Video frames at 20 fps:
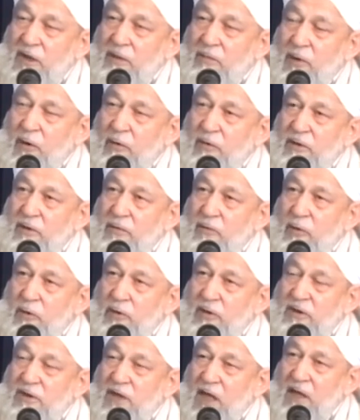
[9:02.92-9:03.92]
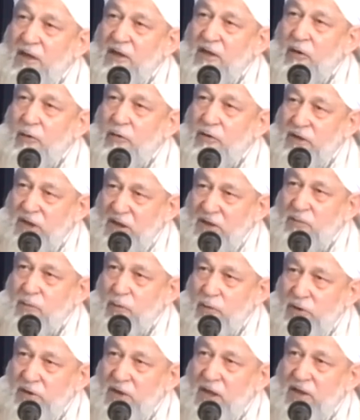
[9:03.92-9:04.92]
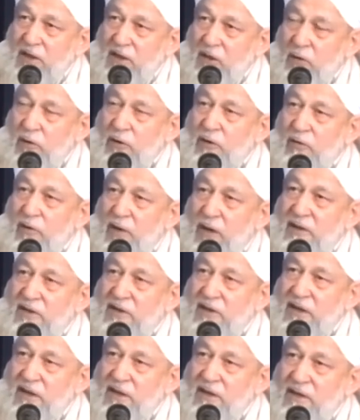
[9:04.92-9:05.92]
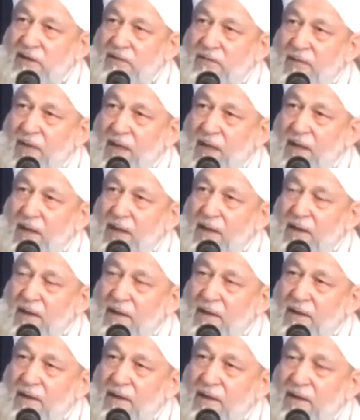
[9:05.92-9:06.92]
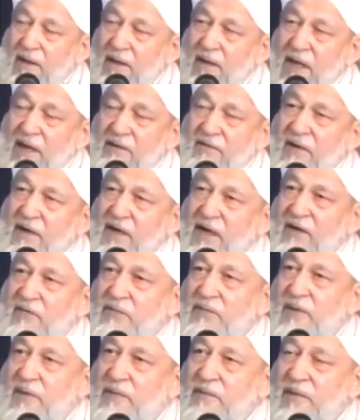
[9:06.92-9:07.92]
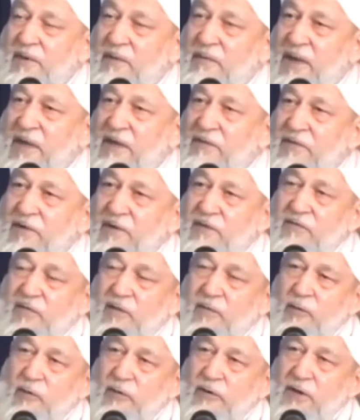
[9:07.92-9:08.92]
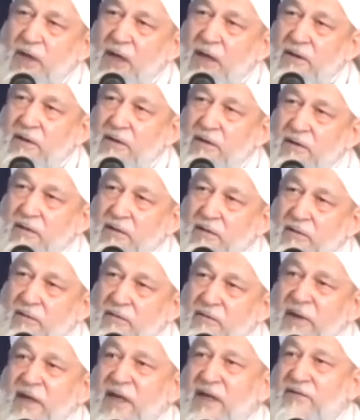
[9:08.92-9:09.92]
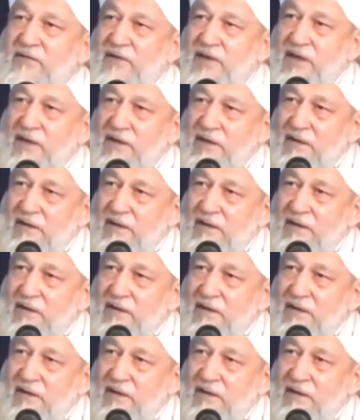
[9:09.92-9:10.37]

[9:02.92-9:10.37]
about the mujizat, the, such mujizat, the Holy Quran says, never have people benefited from mujizat. When have they?